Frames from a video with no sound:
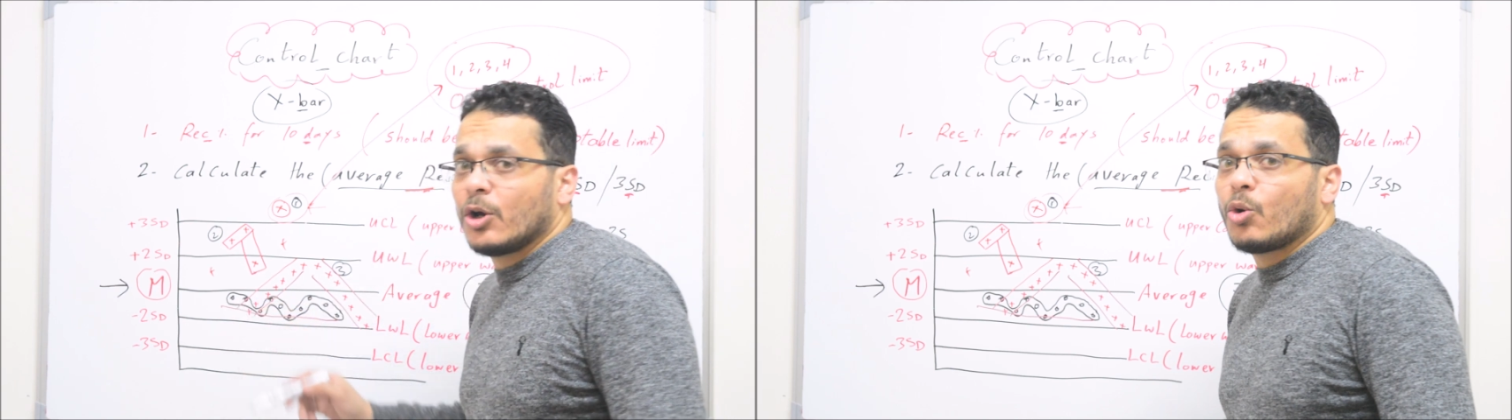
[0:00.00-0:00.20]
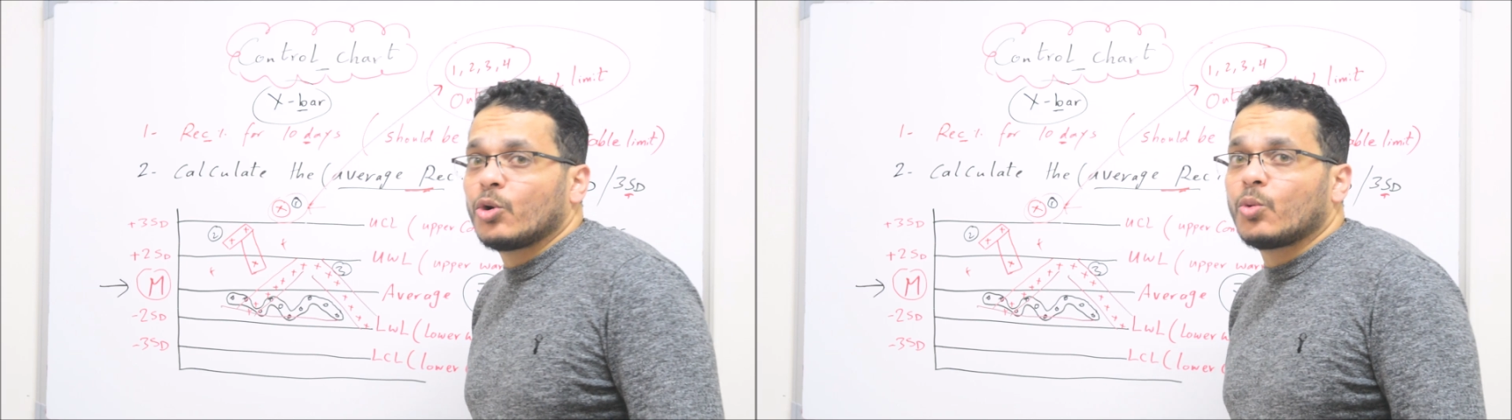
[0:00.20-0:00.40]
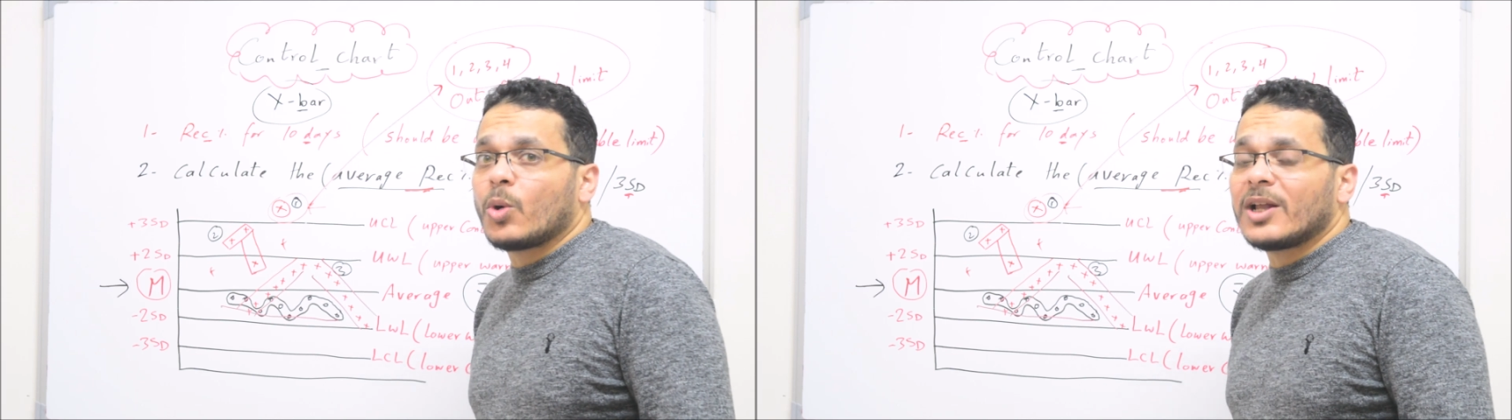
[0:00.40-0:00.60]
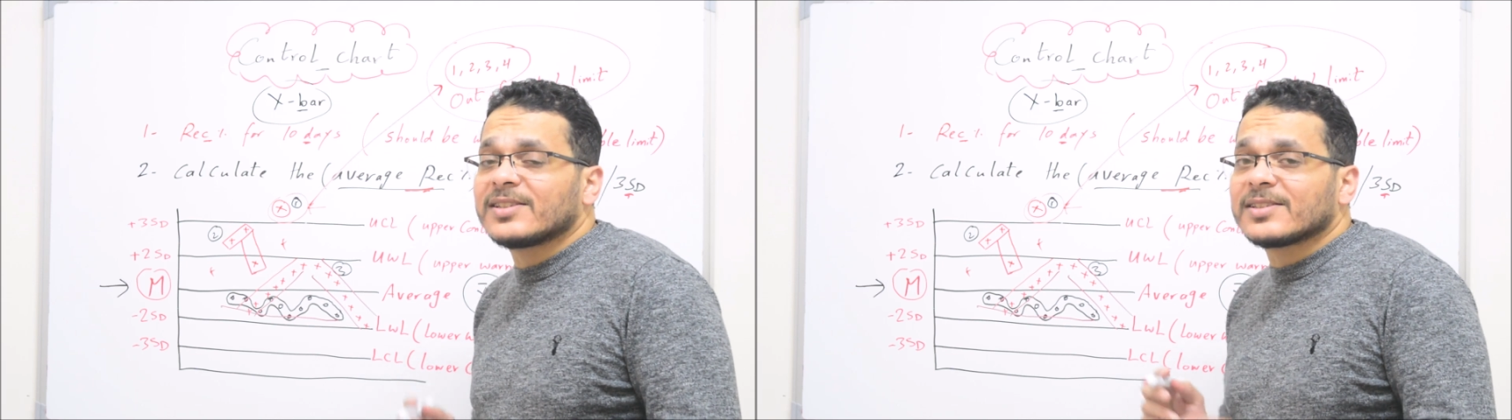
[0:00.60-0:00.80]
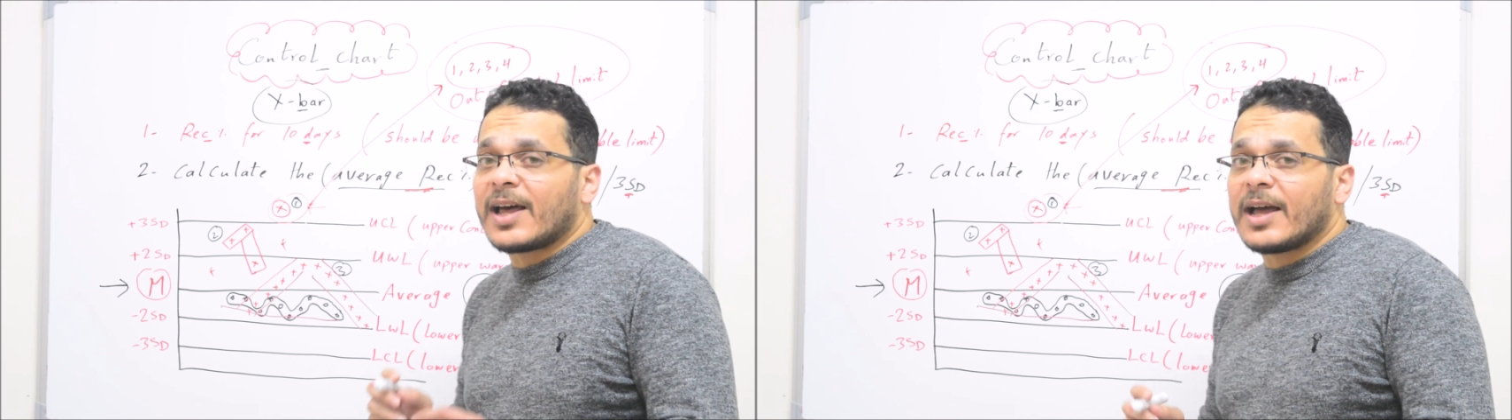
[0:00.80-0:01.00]
on one
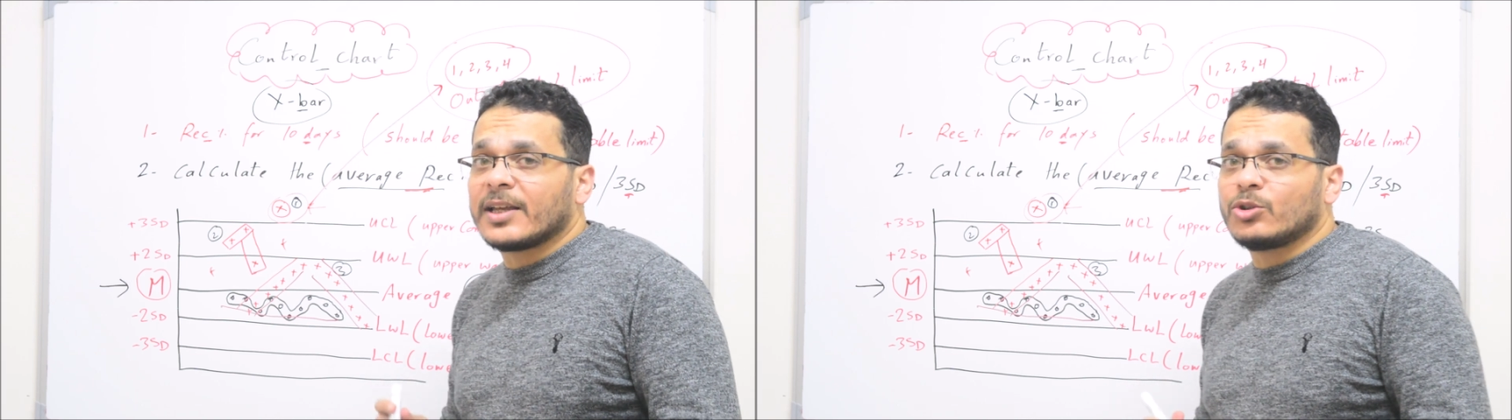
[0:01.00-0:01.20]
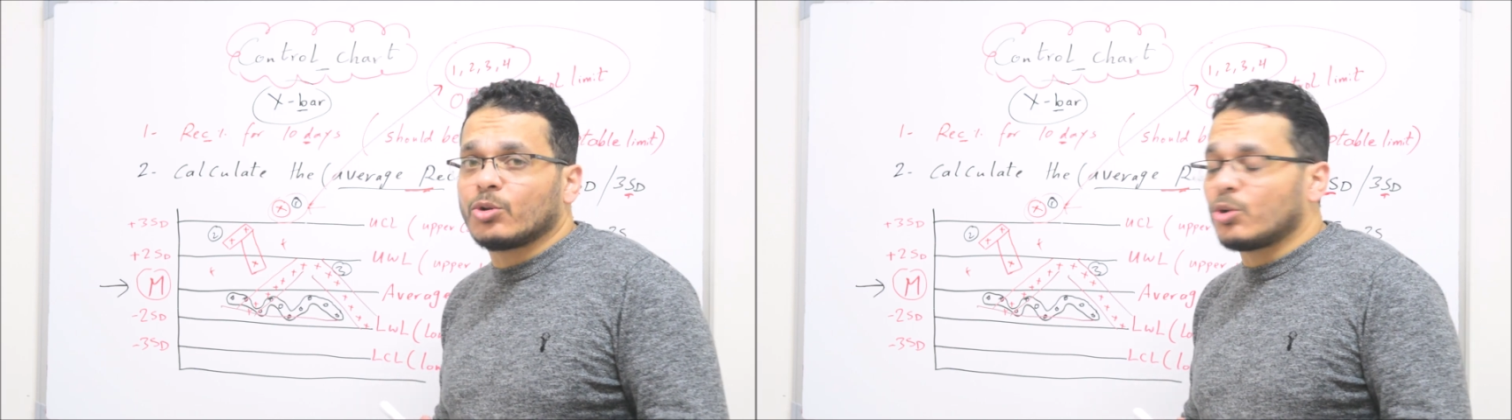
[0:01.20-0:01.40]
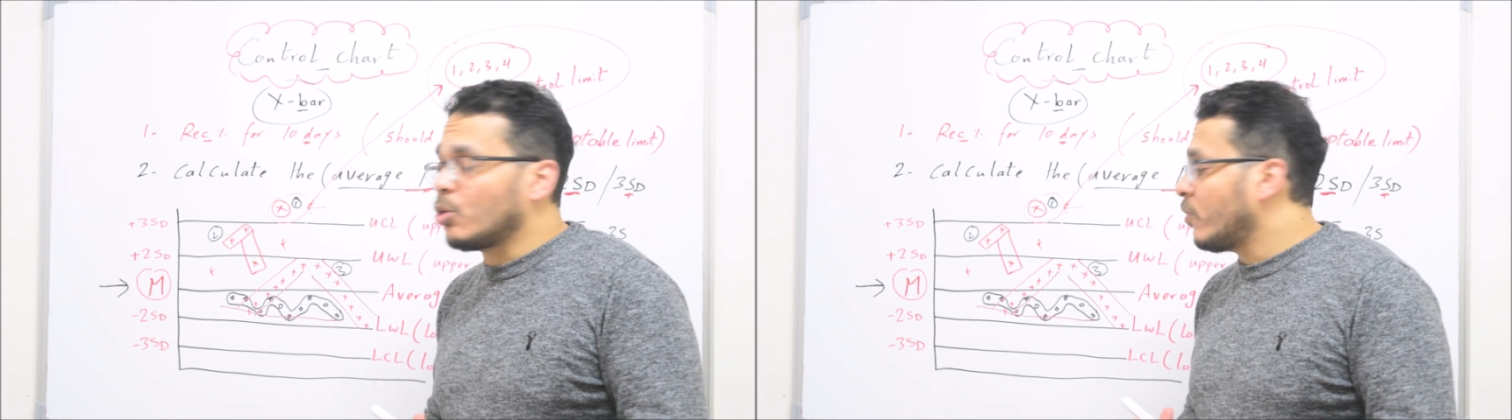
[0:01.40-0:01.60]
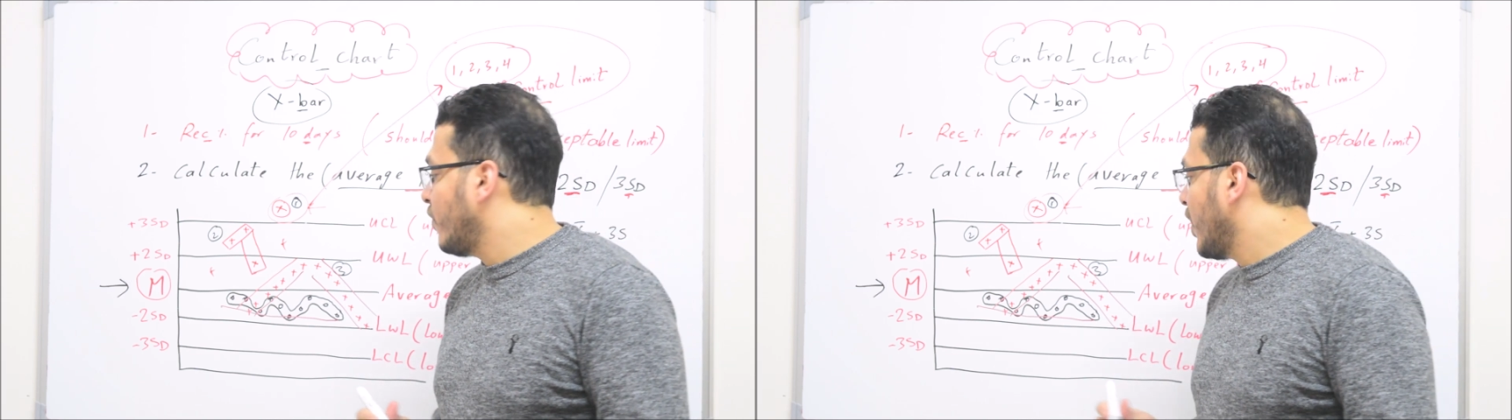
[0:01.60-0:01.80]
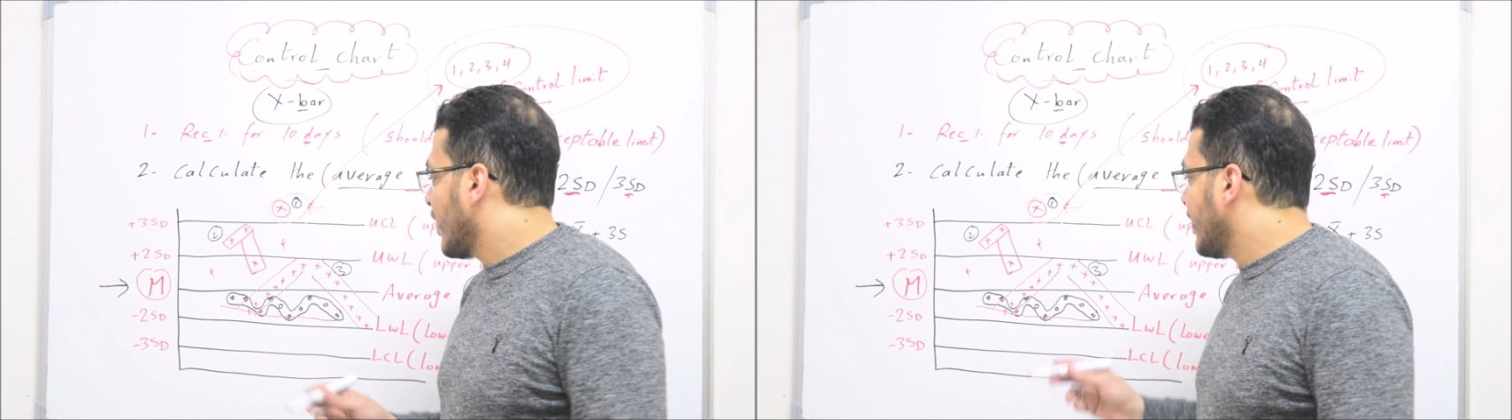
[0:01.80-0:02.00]
side
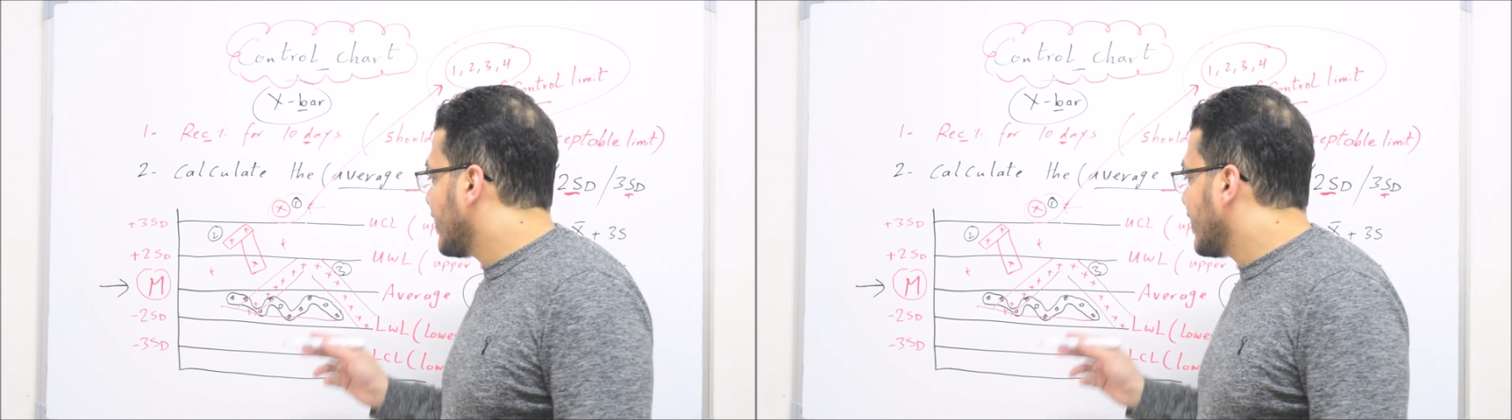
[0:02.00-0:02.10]
of the